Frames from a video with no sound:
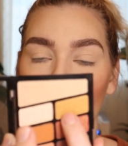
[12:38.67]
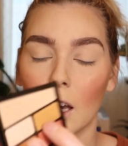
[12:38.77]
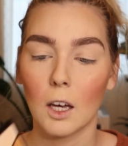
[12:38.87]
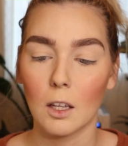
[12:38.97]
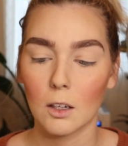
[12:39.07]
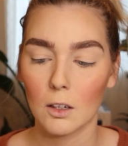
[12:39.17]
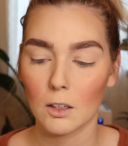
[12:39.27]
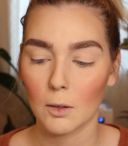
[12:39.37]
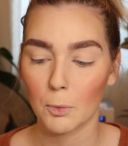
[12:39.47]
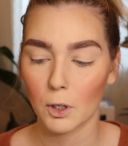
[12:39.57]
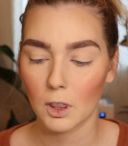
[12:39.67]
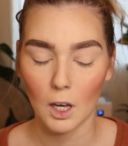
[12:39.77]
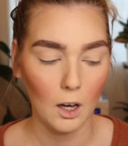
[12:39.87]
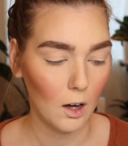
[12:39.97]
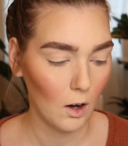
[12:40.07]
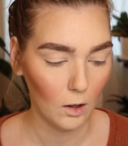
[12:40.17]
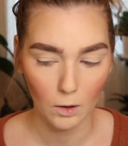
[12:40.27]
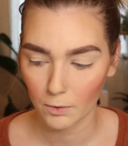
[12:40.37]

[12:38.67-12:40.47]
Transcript: and put that all